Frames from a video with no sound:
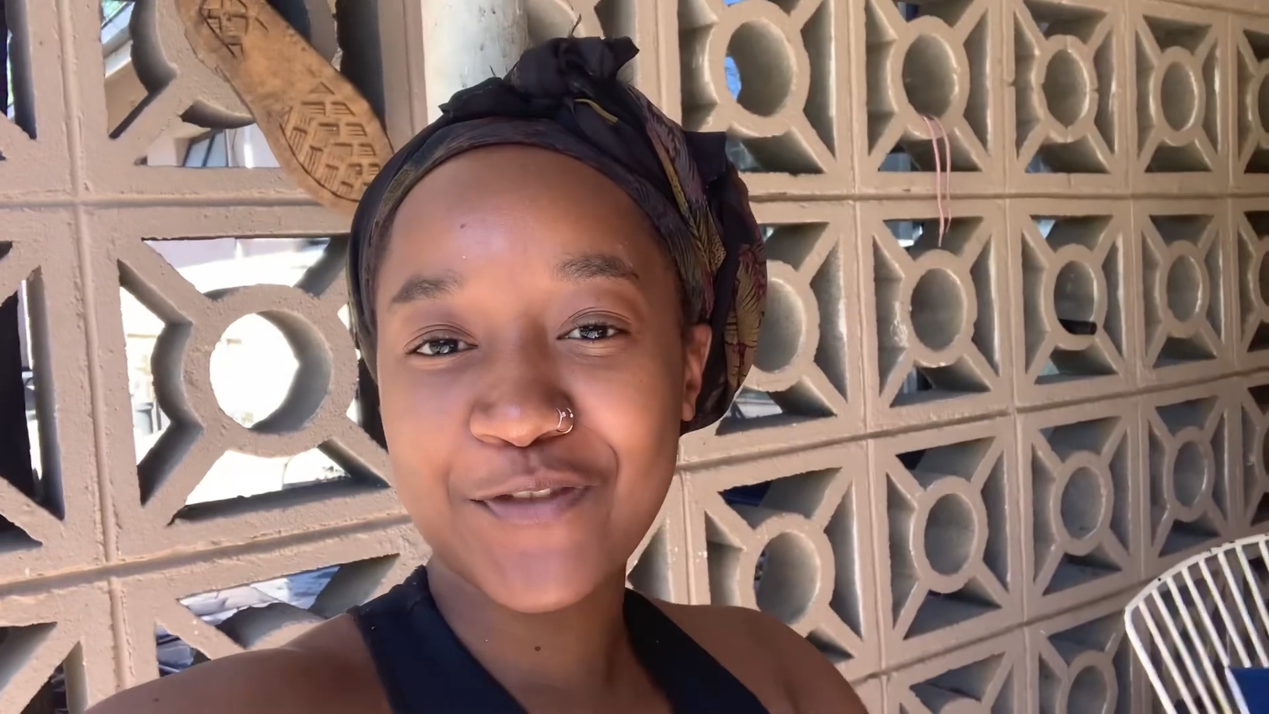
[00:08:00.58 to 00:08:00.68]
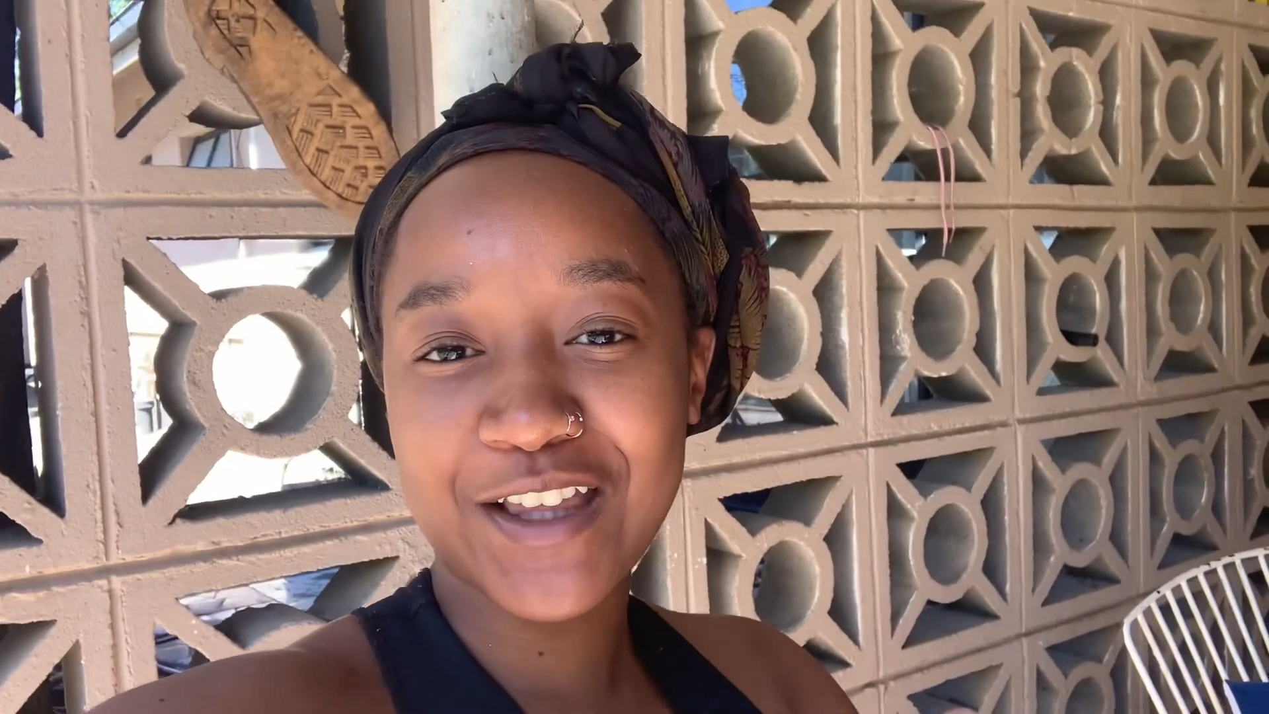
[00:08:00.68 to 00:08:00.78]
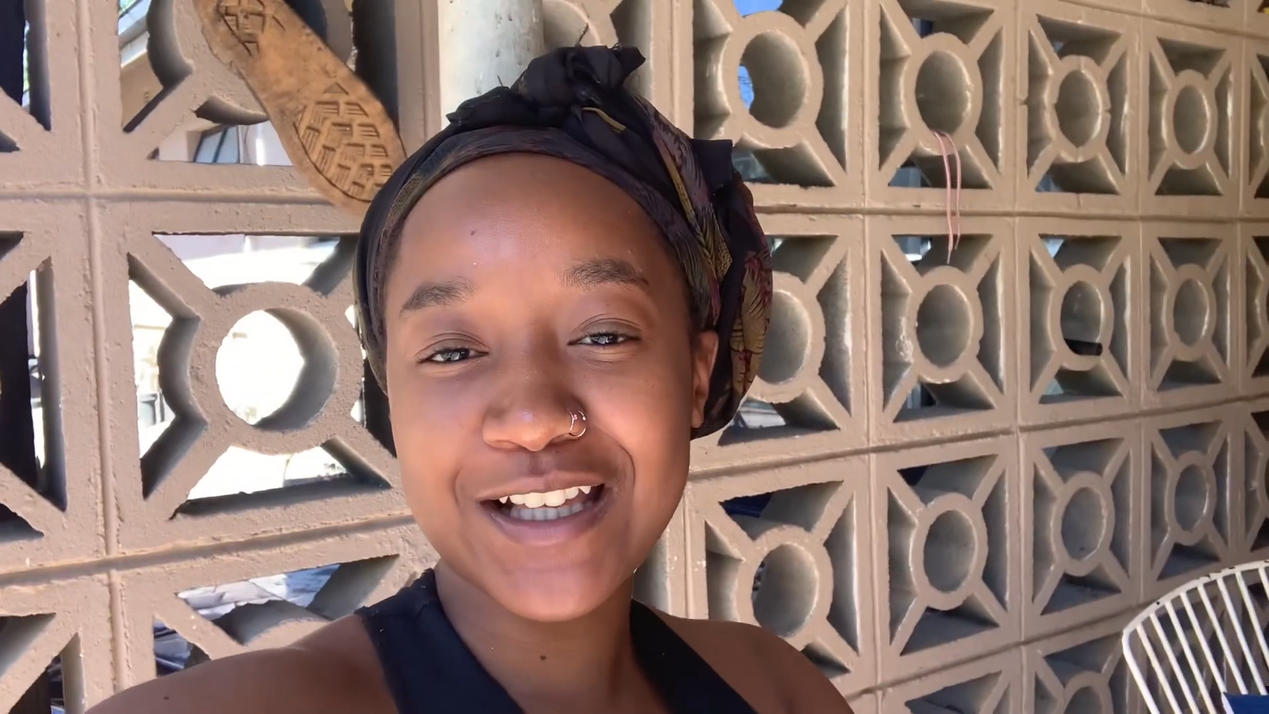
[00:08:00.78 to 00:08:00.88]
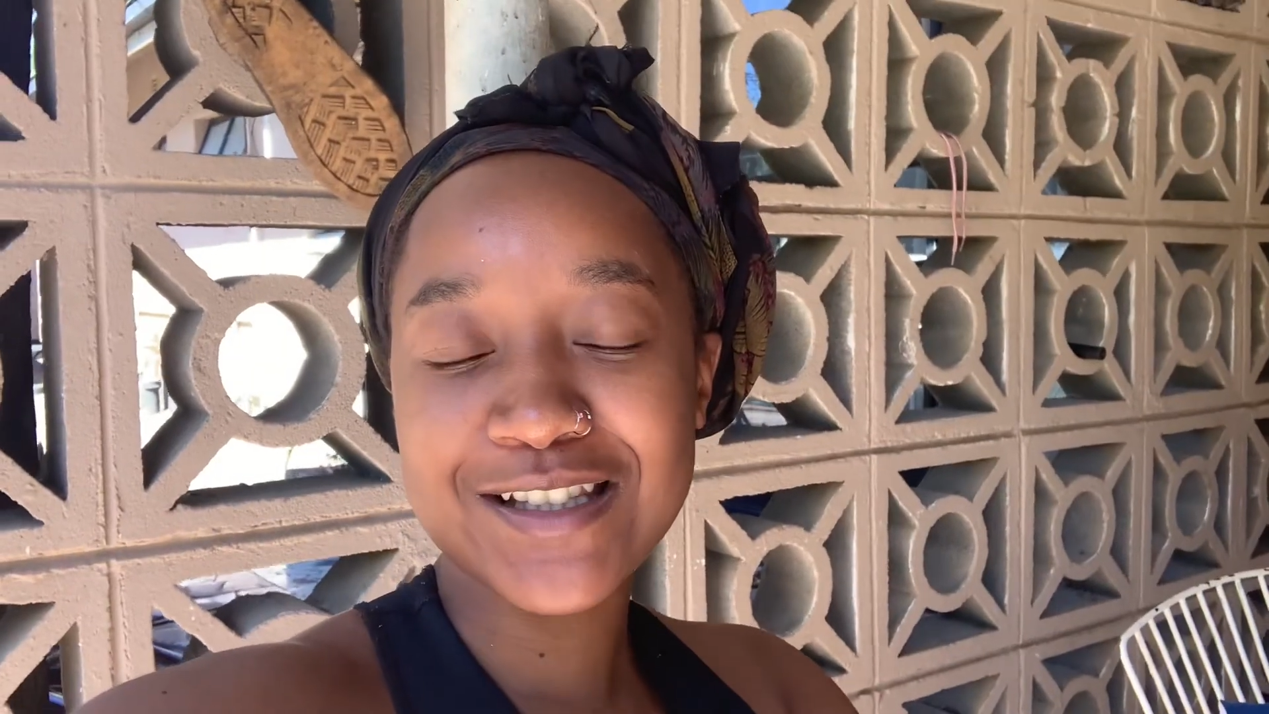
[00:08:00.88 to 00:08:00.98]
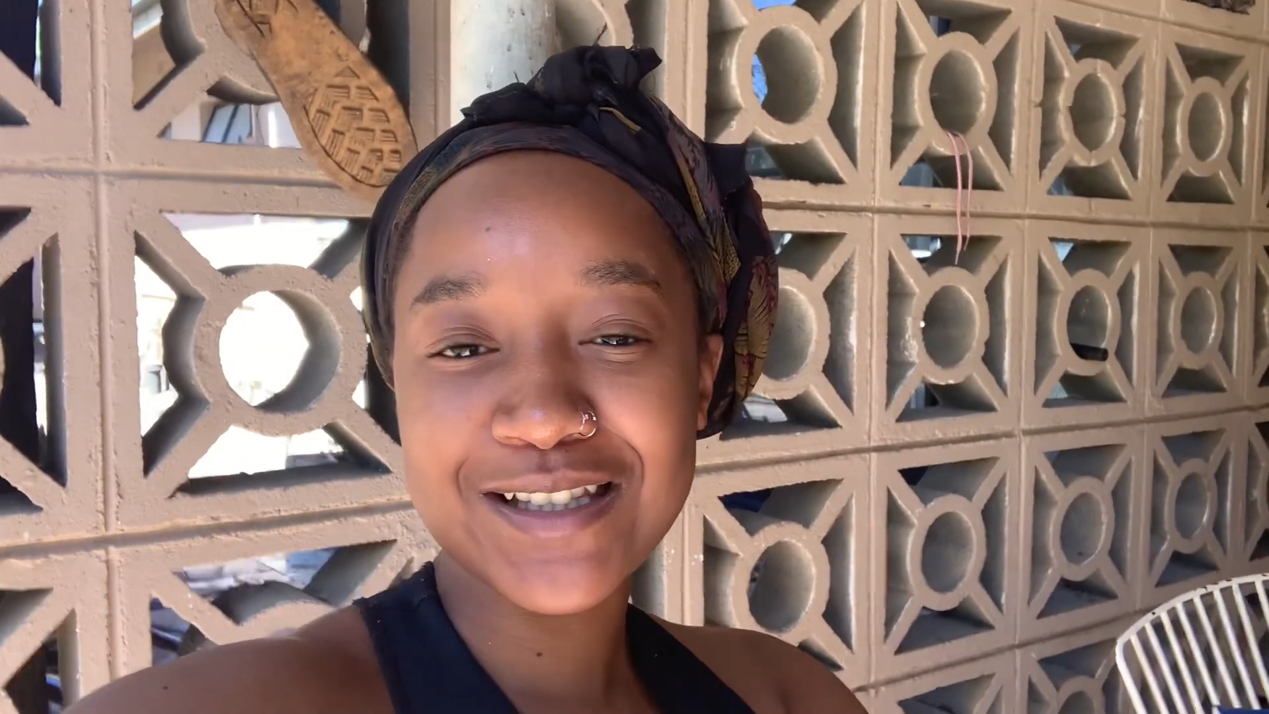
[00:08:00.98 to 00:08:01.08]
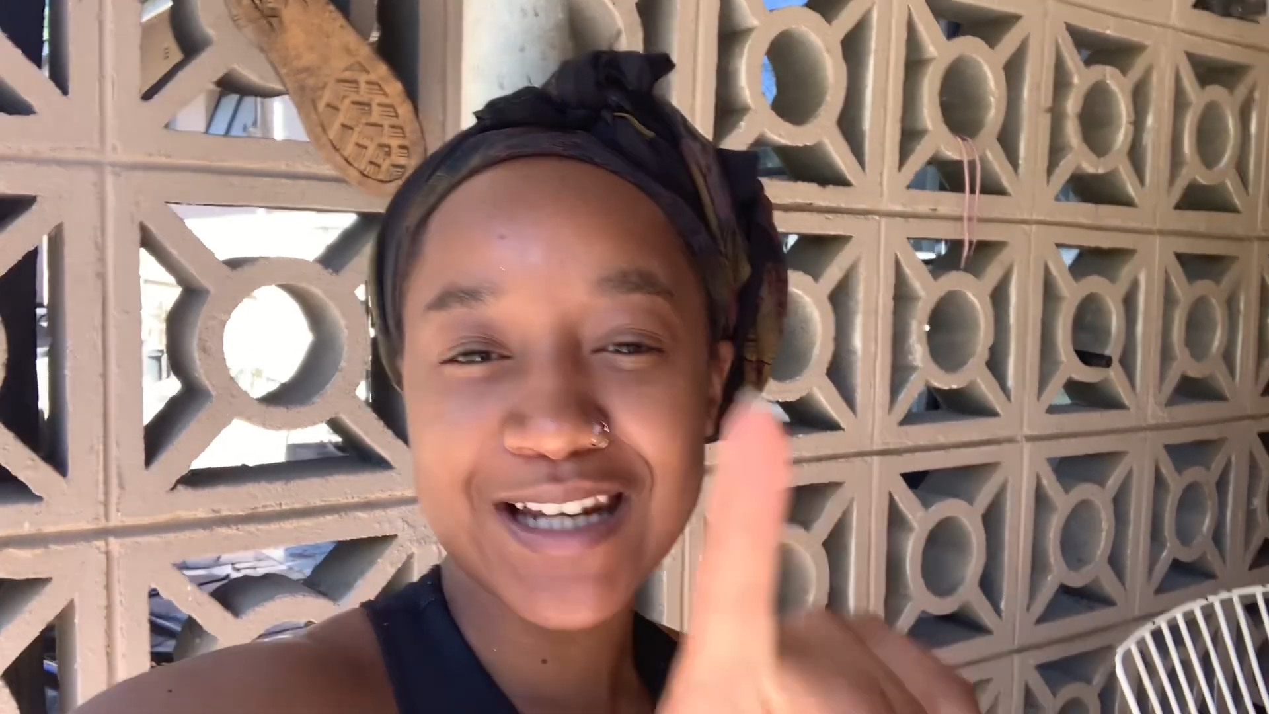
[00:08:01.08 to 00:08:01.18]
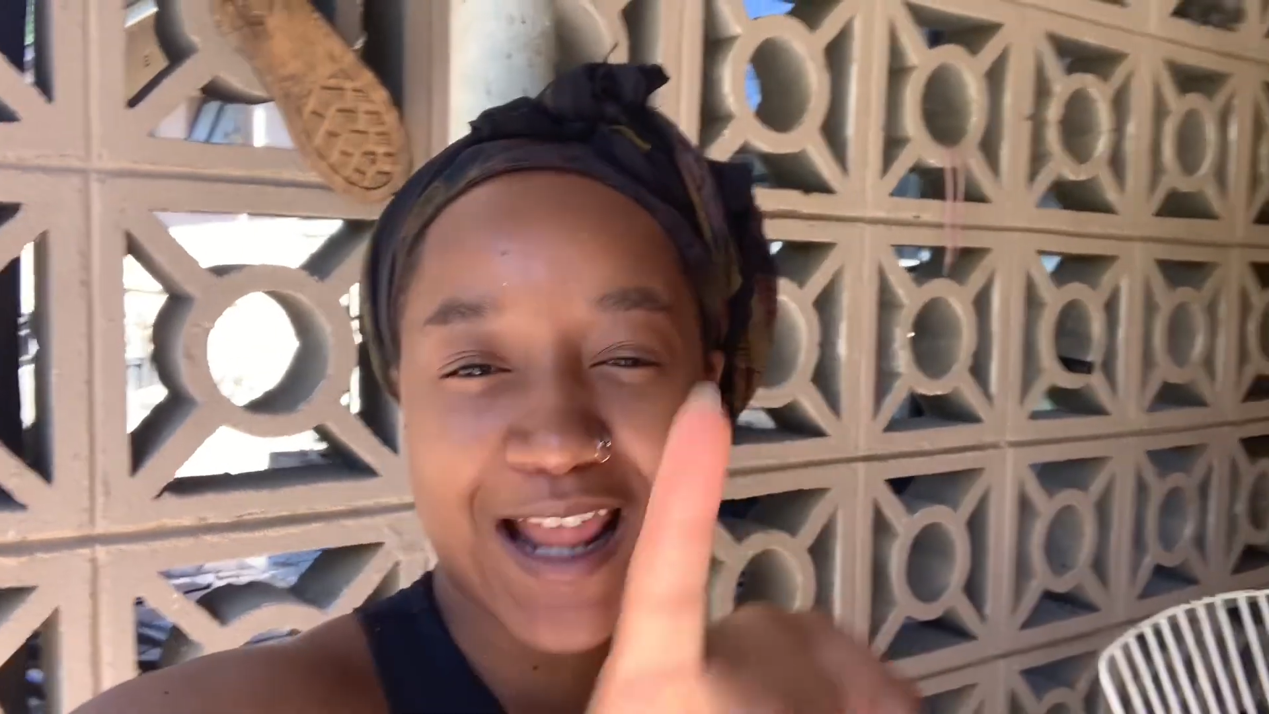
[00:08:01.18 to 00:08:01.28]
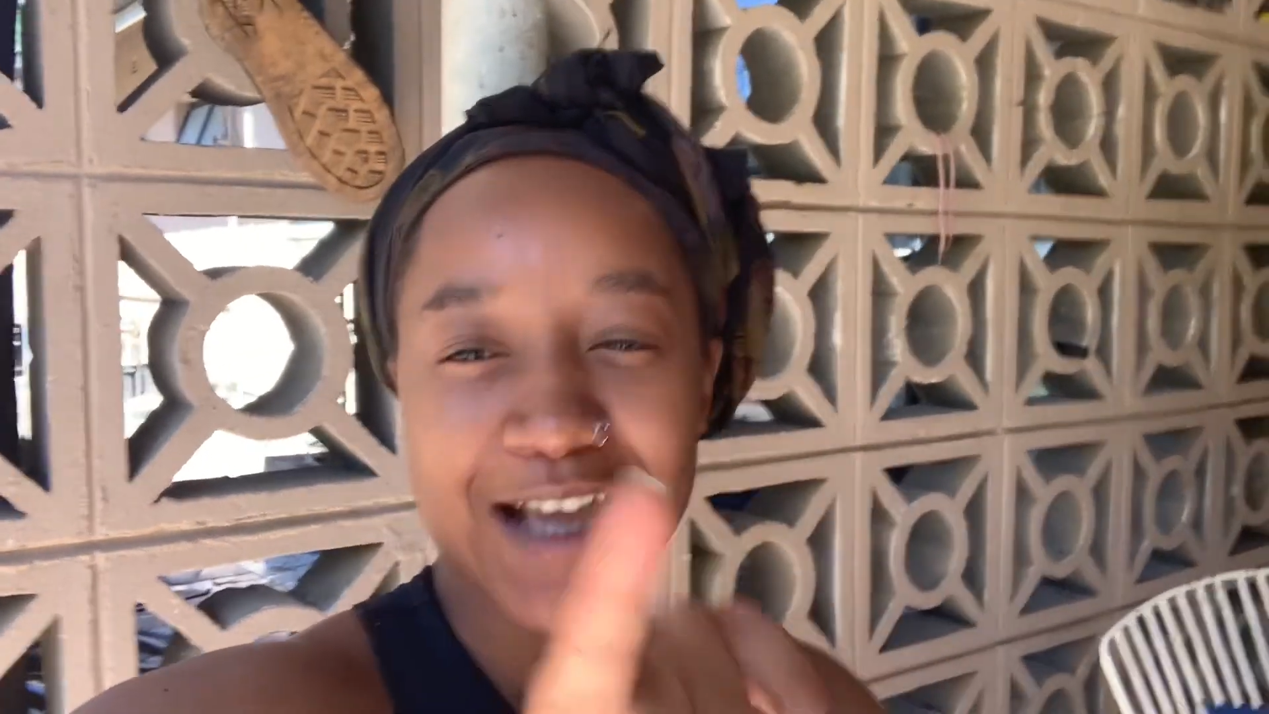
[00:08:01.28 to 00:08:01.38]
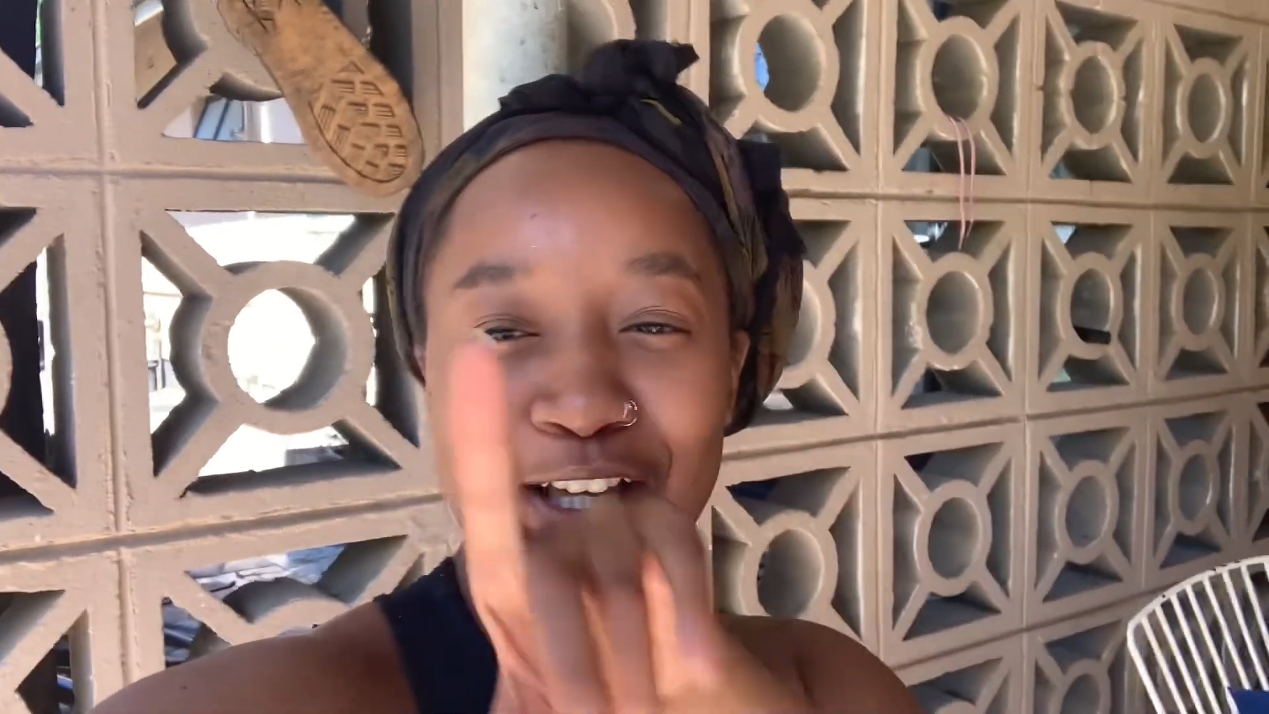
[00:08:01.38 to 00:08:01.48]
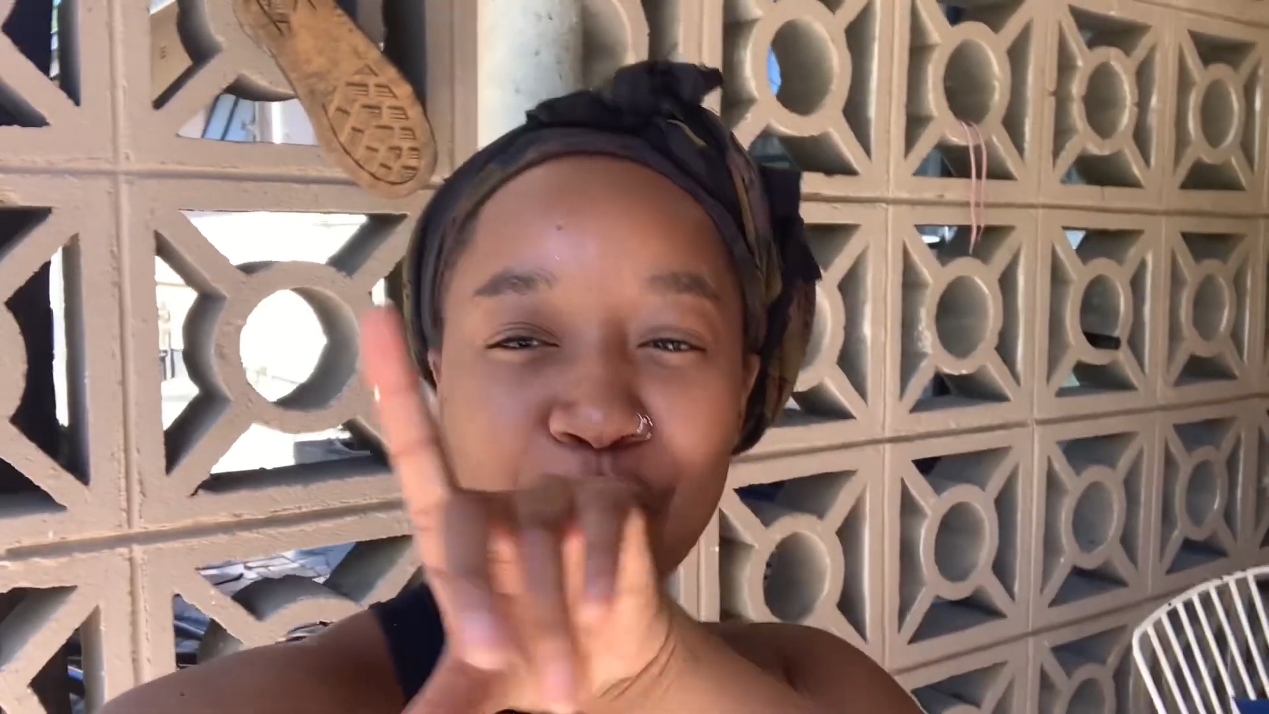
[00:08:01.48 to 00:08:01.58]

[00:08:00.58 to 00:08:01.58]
forget to like,